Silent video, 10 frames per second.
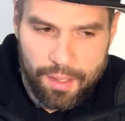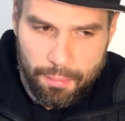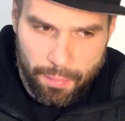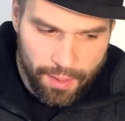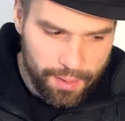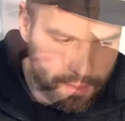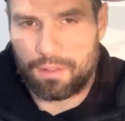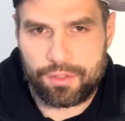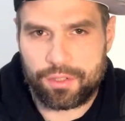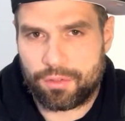
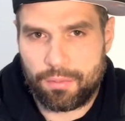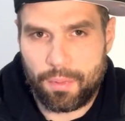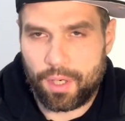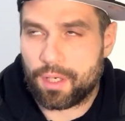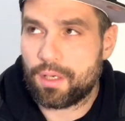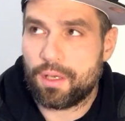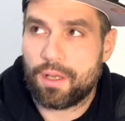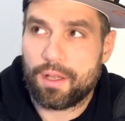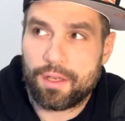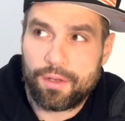But just a remark,
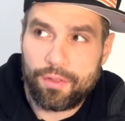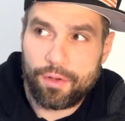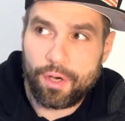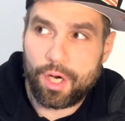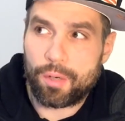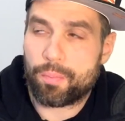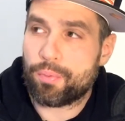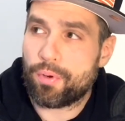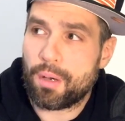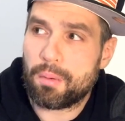there are
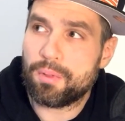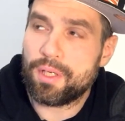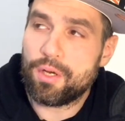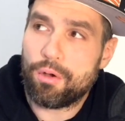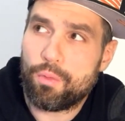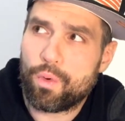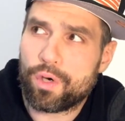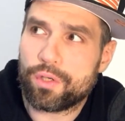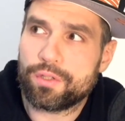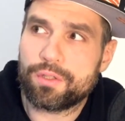probably no
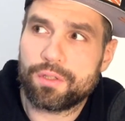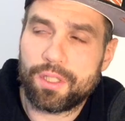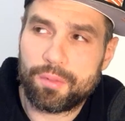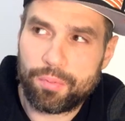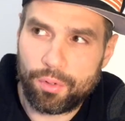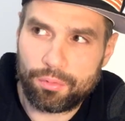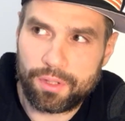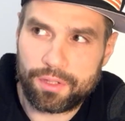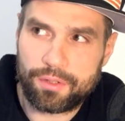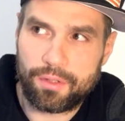letters in
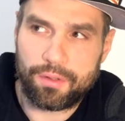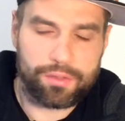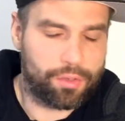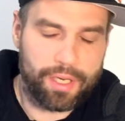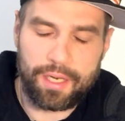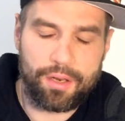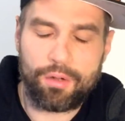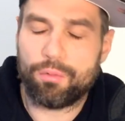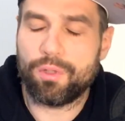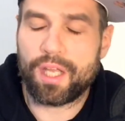Polish
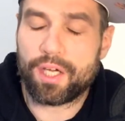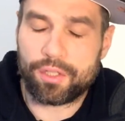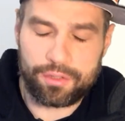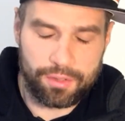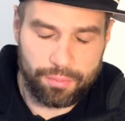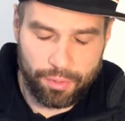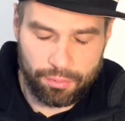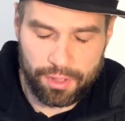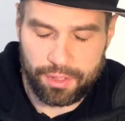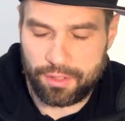
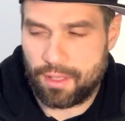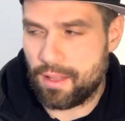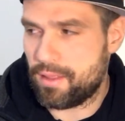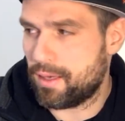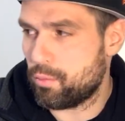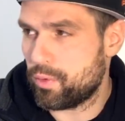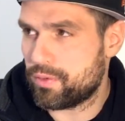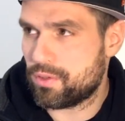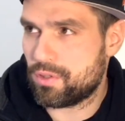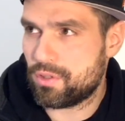that would
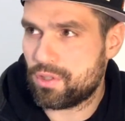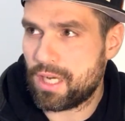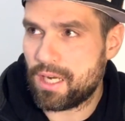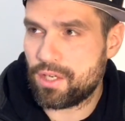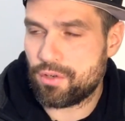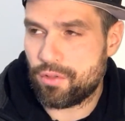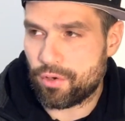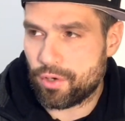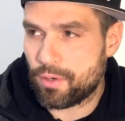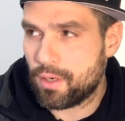change
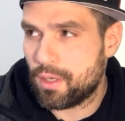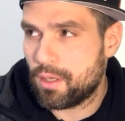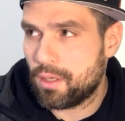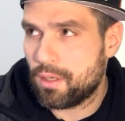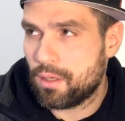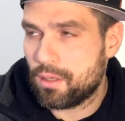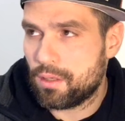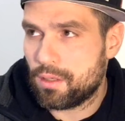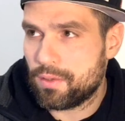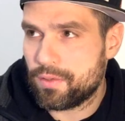their
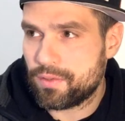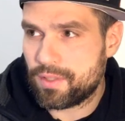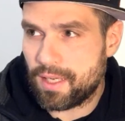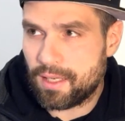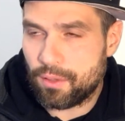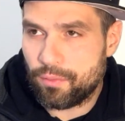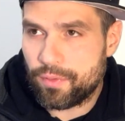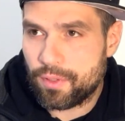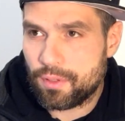sound